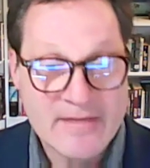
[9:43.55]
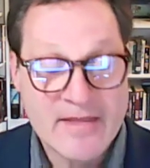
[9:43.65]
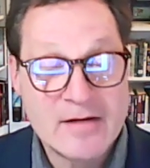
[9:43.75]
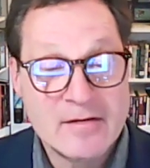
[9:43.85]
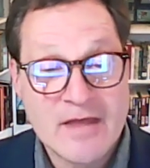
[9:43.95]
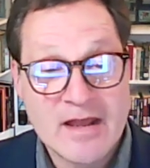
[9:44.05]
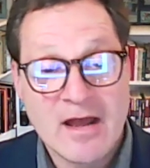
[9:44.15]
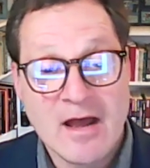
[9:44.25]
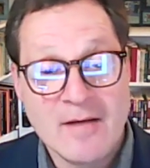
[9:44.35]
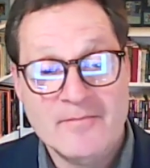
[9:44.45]
And then if they
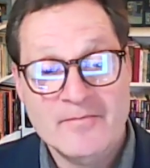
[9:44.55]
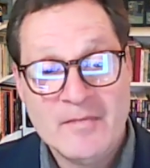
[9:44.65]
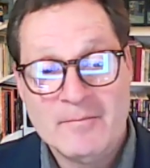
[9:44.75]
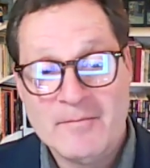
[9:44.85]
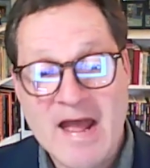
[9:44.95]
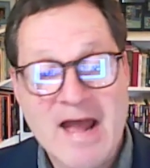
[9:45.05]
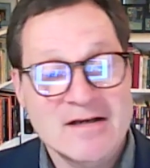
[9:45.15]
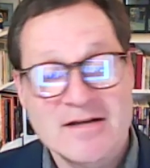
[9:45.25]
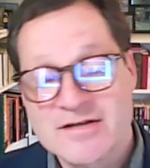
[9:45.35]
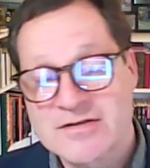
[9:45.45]
come
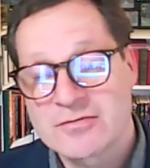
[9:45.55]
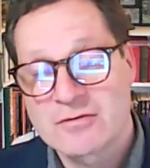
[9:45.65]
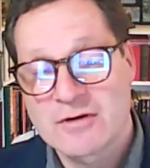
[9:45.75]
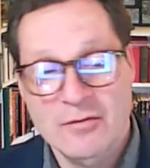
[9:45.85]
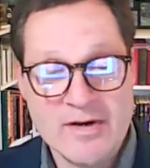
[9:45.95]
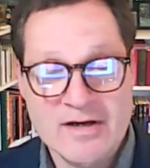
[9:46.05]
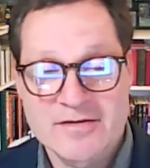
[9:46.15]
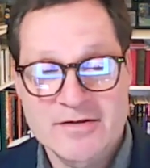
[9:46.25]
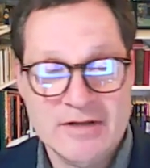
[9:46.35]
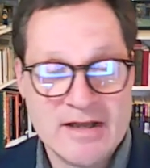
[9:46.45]
back to the store a week
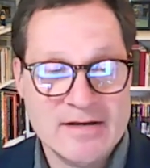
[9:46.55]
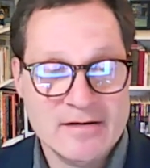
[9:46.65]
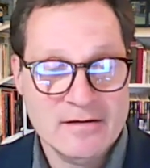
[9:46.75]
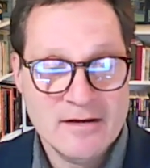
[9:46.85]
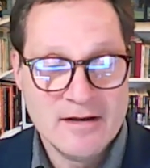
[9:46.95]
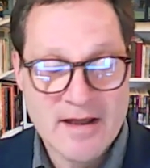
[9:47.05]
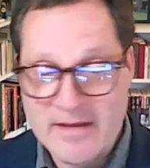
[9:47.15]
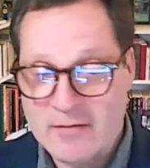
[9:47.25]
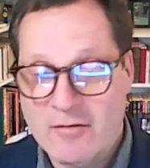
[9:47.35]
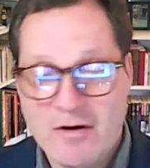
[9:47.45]
or two later
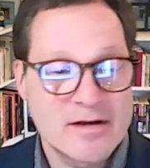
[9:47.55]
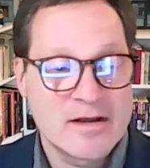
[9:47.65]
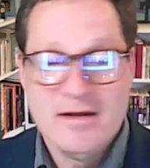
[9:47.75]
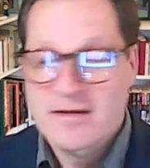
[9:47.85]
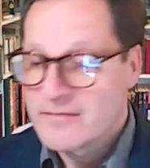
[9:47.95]
and they want